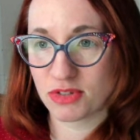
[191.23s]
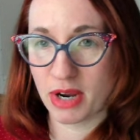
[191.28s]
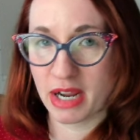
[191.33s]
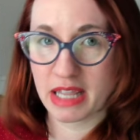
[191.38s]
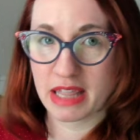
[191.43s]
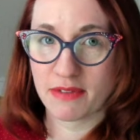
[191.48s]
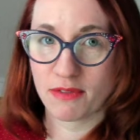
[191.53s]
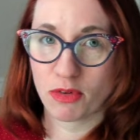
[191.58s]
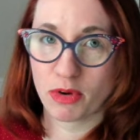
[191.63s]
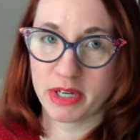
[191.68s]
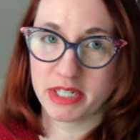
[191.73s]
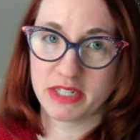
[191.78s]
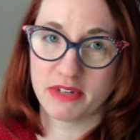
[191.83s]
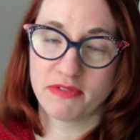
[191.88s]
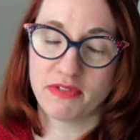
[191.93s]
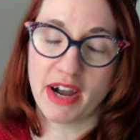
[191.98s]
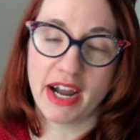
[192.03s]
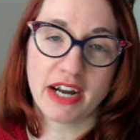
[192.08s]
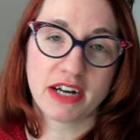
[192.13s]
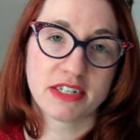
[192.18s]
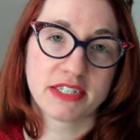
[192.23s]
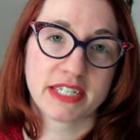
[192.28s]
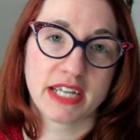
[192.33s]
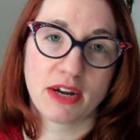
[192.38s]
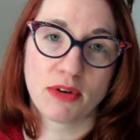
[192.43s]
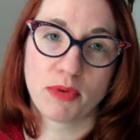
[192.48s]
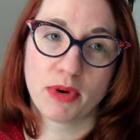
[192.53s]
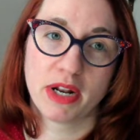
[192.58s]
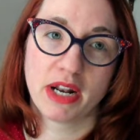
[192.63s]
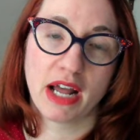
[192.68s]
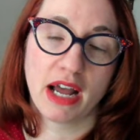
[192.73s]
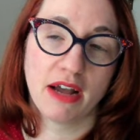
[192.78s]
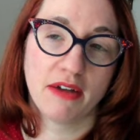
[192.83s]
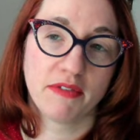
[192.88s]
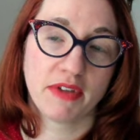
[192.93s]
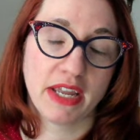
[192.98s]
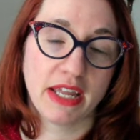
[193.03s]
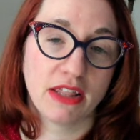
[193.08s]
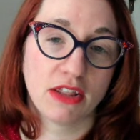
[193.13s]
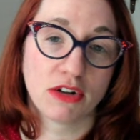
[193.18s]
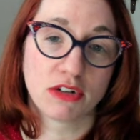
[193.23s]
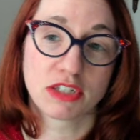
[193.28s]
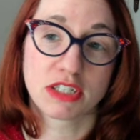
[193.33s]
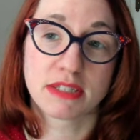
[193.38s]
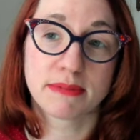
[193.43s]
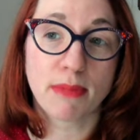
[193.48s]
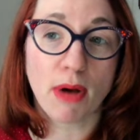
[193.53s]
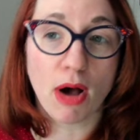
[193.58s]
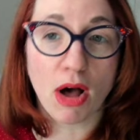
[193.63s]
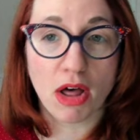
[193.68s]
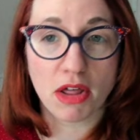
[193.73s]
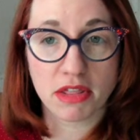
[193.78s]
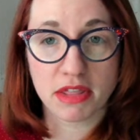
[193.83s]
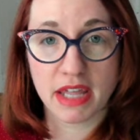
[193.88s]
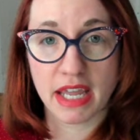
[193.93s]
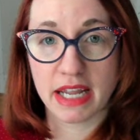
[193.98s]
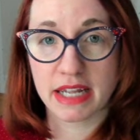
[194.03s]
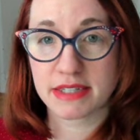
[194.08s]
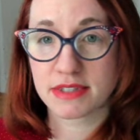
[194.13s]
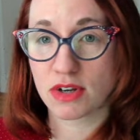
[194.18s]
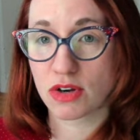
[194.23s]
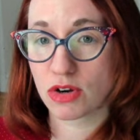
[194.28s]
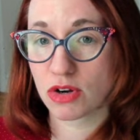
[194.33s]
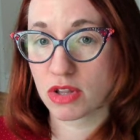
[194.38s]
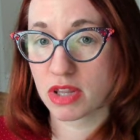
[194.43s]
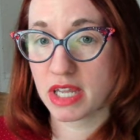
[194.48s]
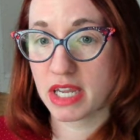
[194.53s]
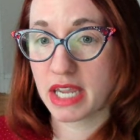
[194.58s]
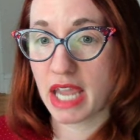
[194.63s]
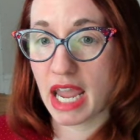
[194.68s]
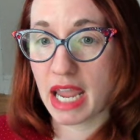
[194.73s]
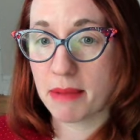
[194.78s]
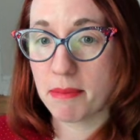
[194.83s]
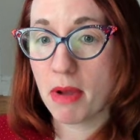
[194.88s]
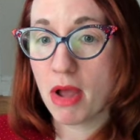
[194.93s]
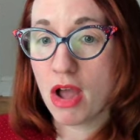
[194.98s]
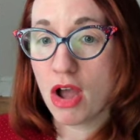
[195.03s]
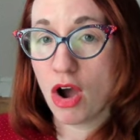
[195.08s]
strength of a raging fire to get rid of either small things early game,